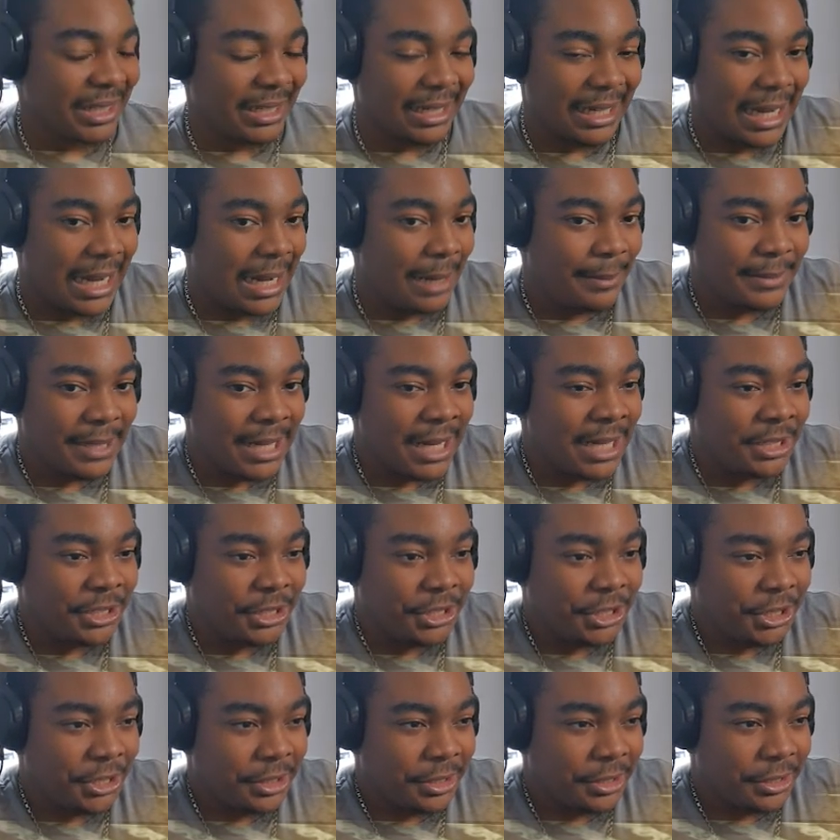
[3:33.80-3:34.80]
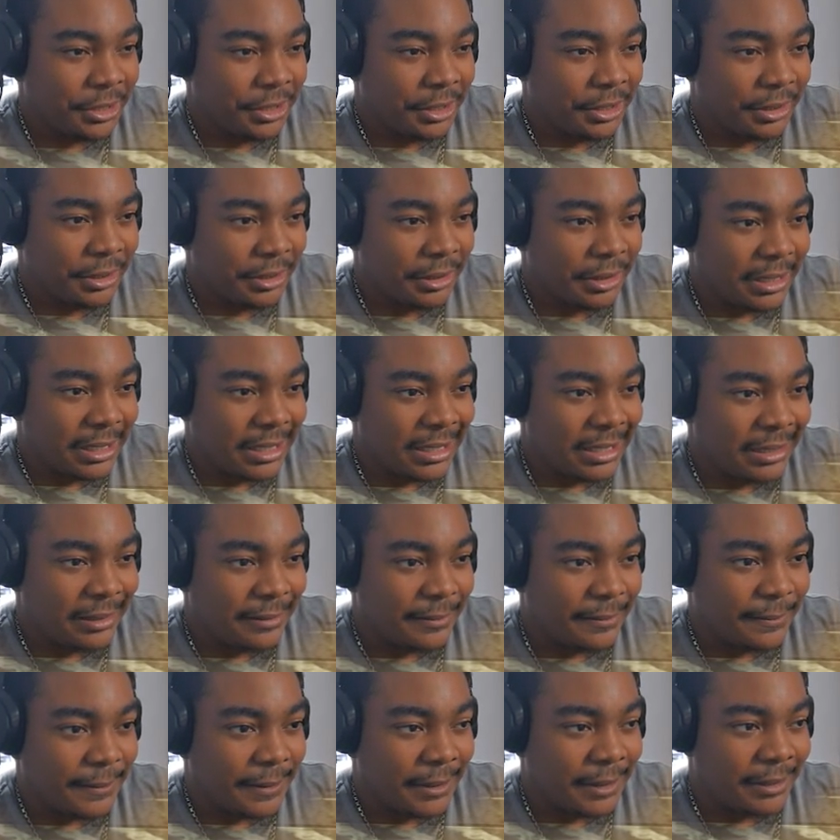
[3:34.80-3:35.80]
I, am not sure
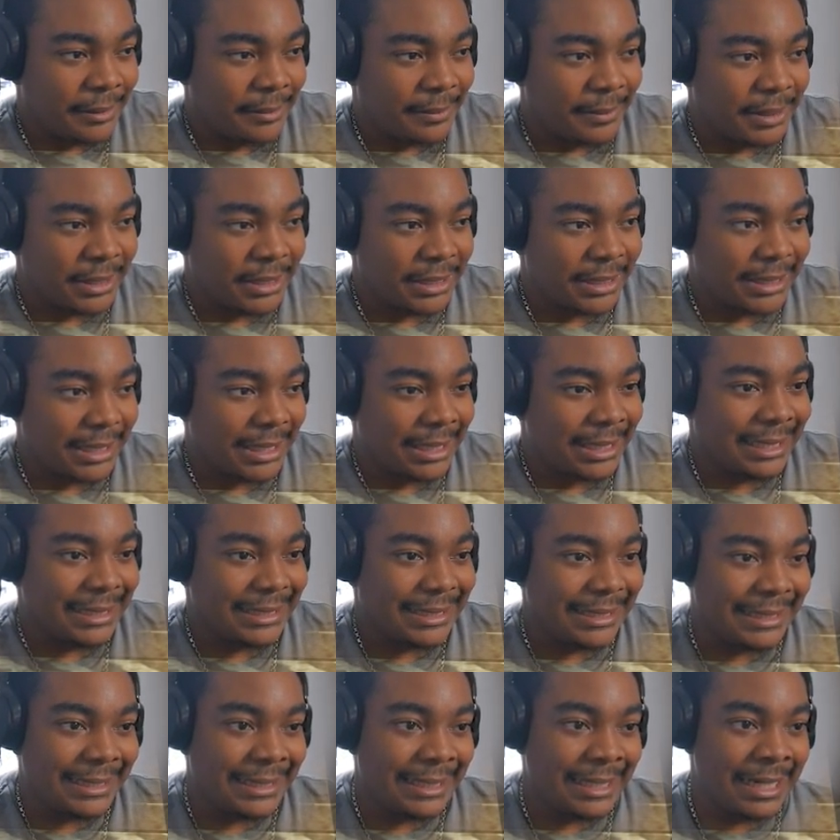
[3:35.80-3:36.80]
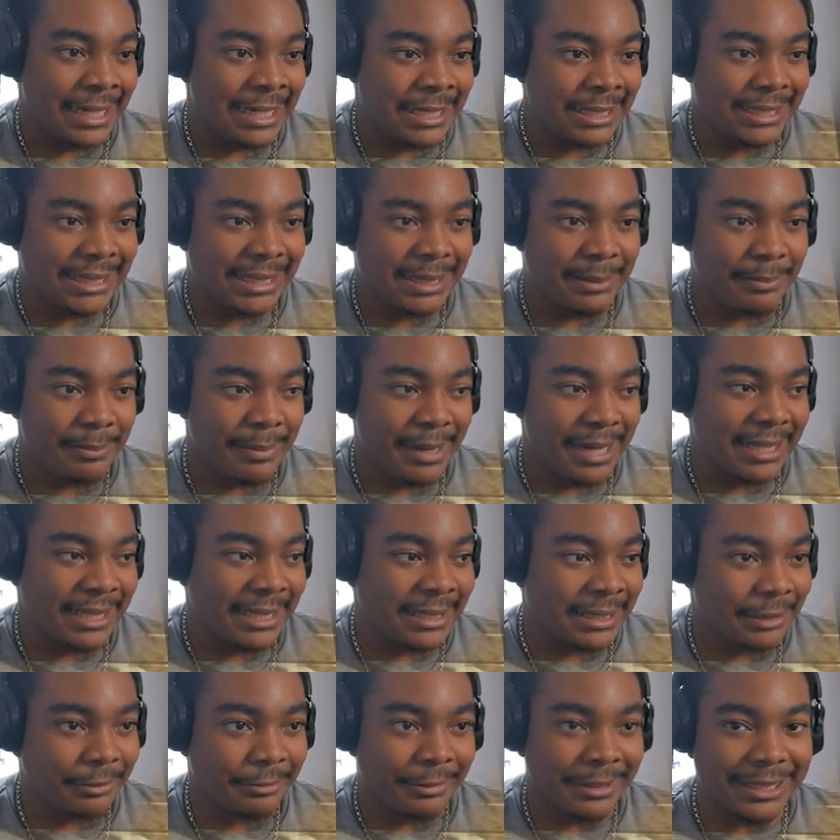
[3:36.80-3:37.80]
if um, Sonic DX made
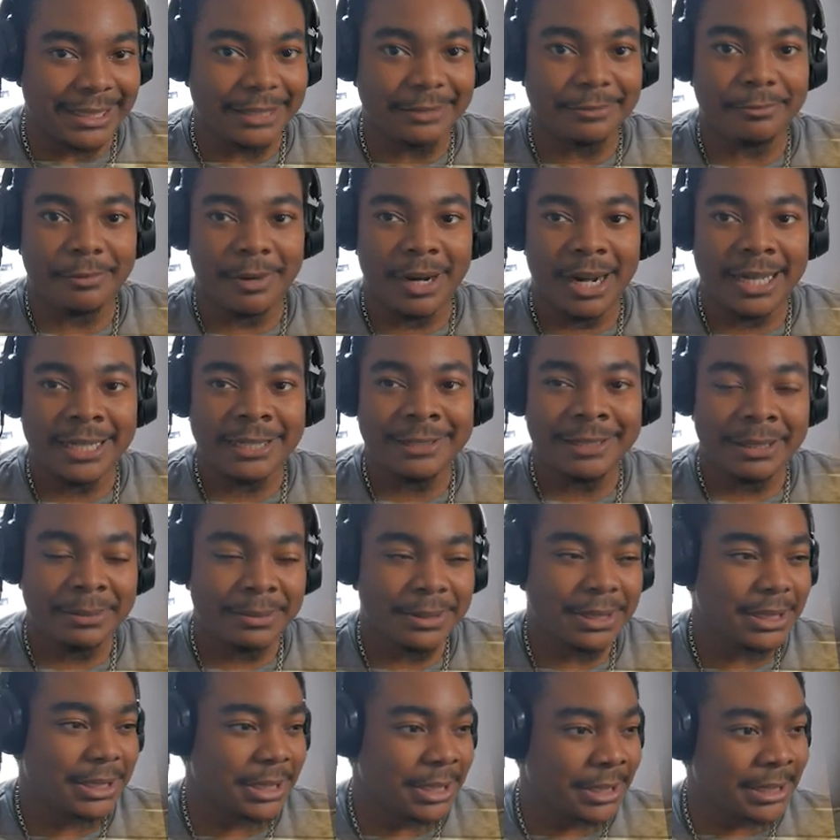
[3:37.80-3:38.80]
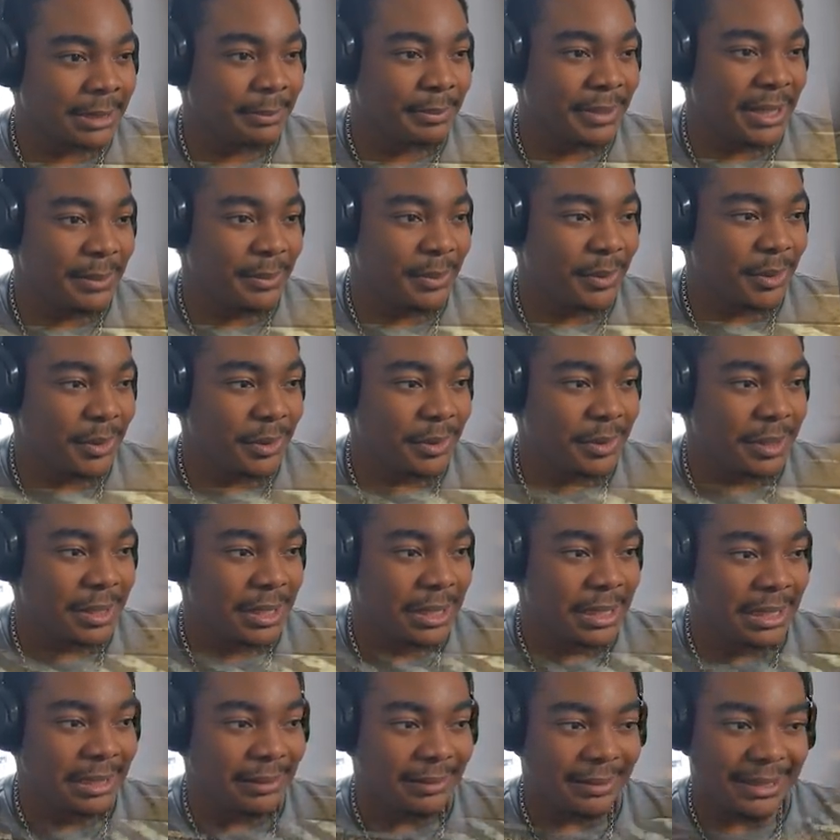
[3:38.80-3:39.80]
it the reason why you're able to talk to people.
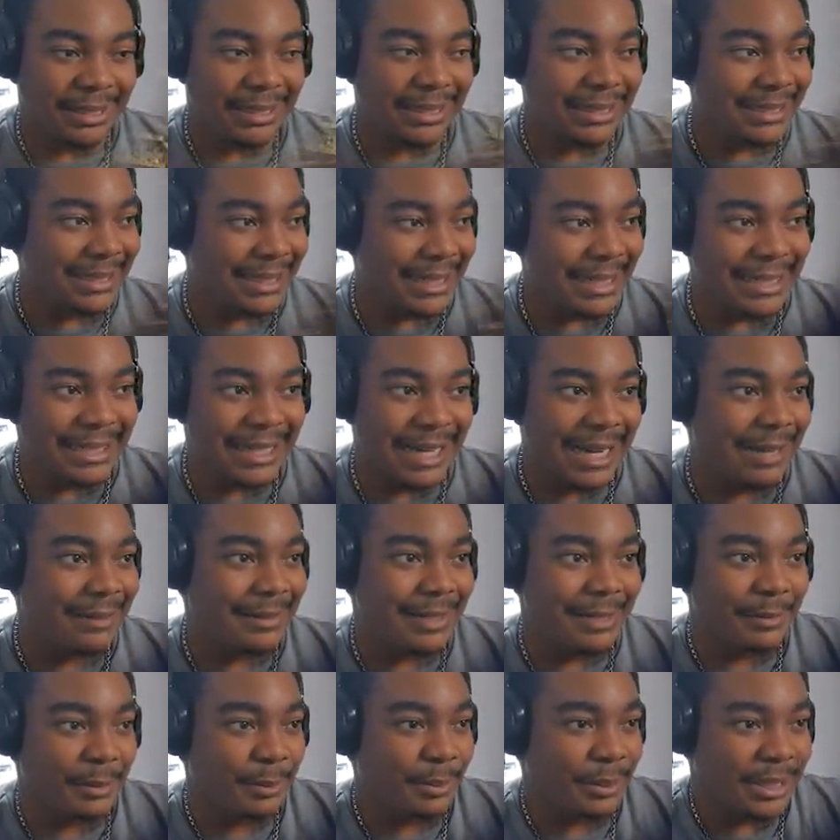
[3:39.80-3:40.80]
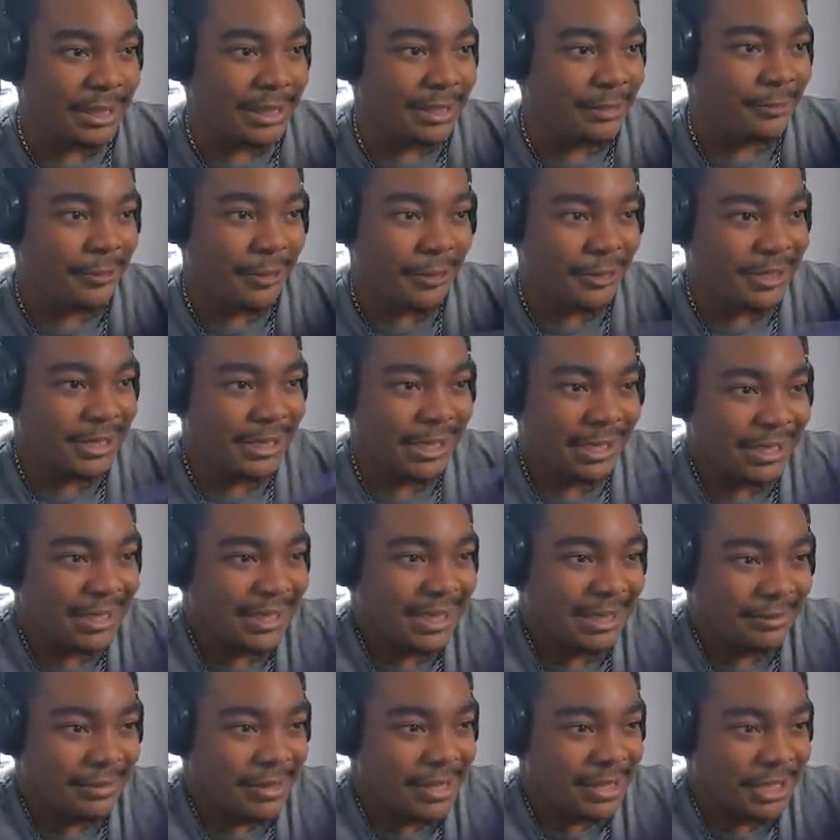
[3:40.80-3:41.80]
But then again, I never played the first
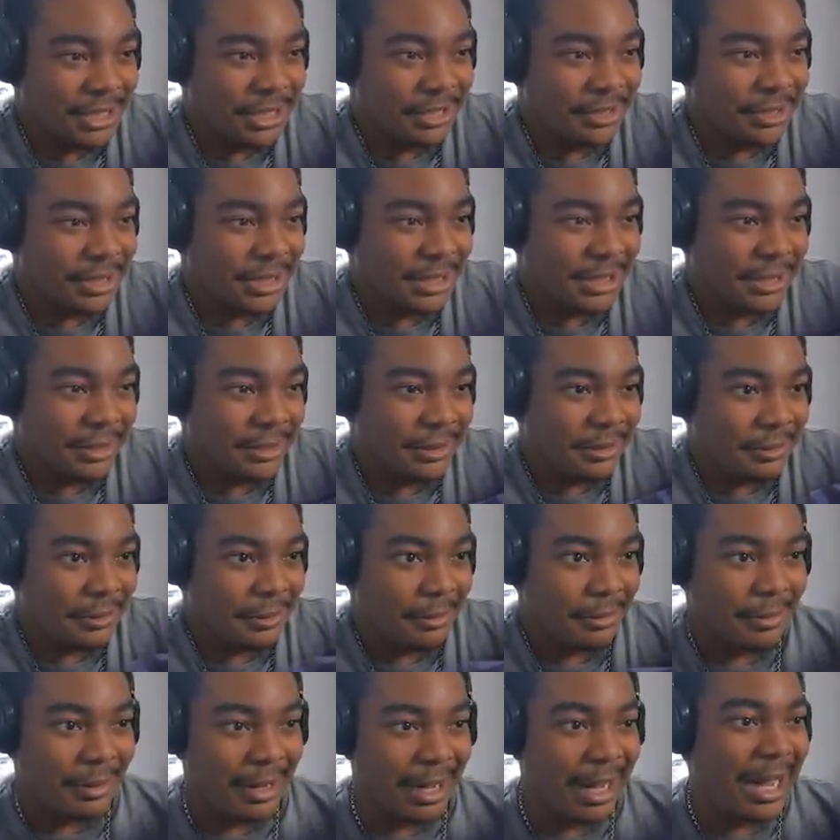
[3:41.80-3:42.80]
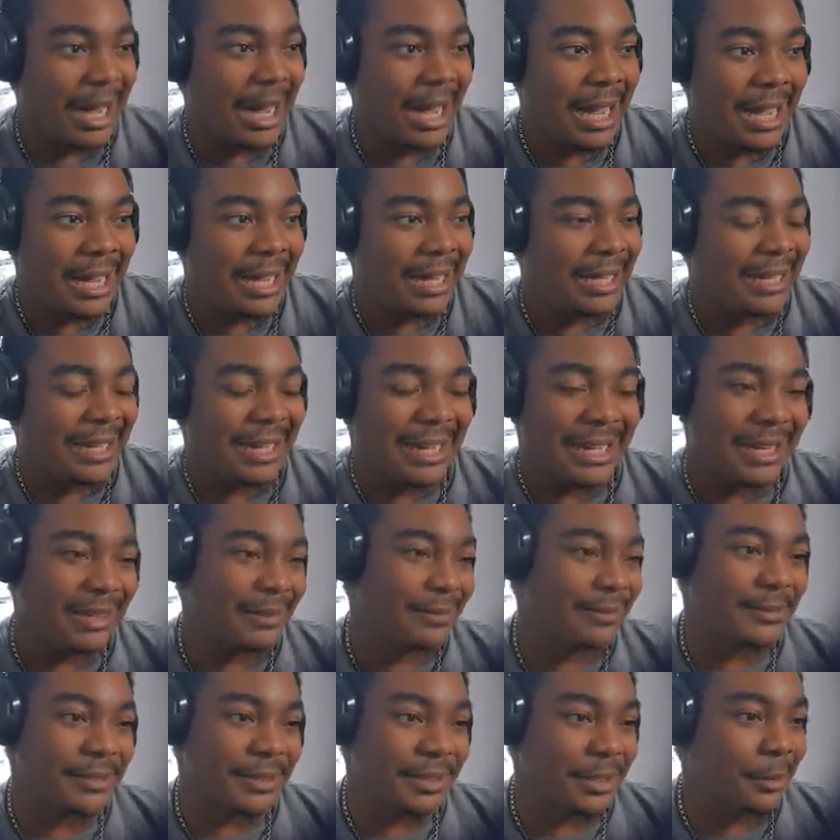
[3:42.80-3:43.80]
Sonic Adventure, so I
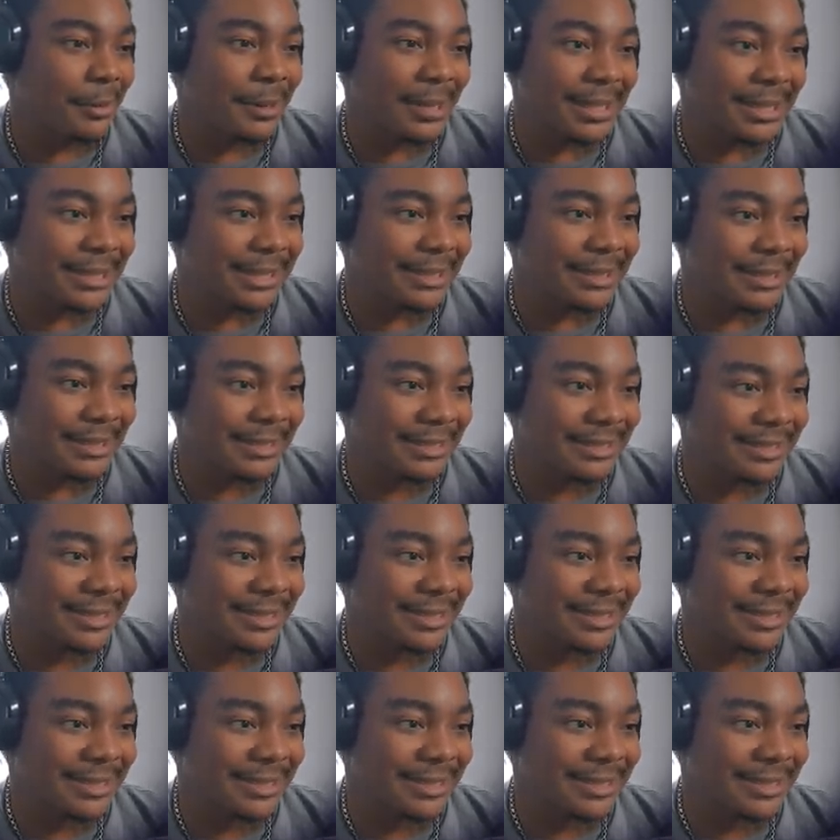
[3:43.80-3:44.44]
have no idea.